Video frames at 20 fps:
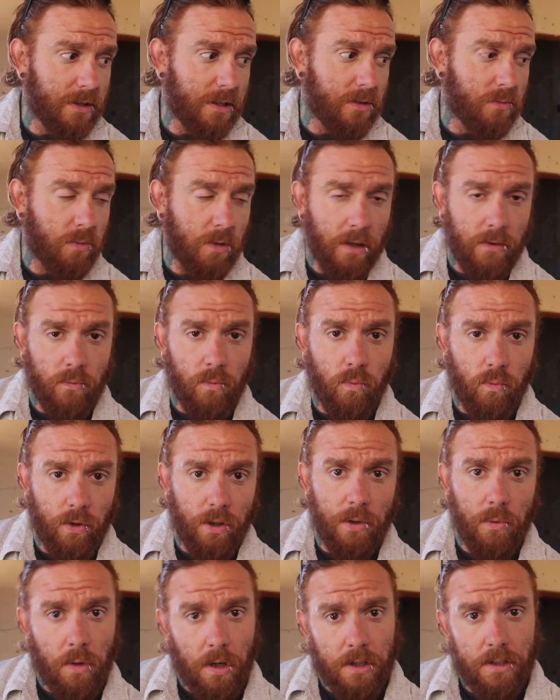That's what I
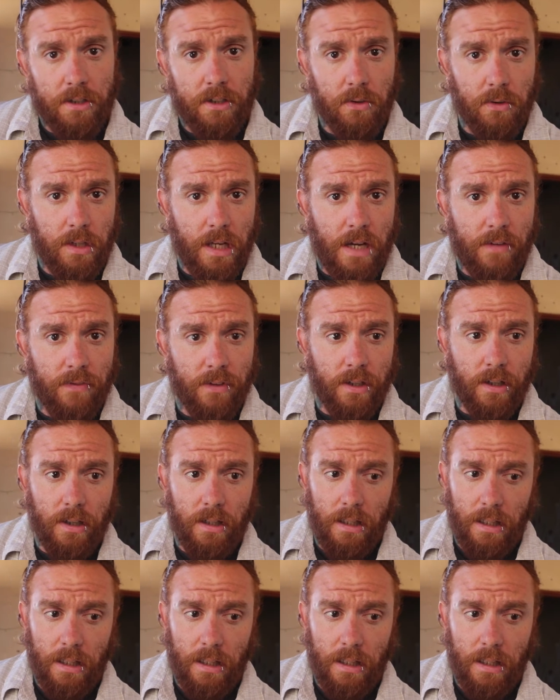really wanted to do in Africa.